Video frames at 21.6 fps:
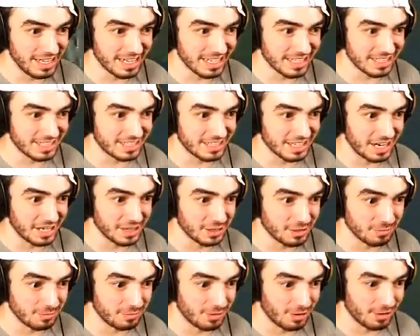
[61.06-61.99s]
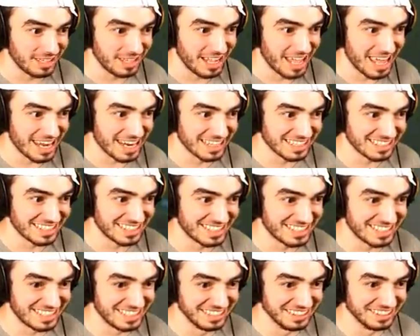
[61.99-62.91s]
inside the vault, and it's
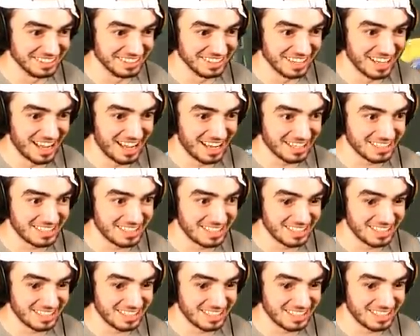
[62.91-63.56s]
still locked.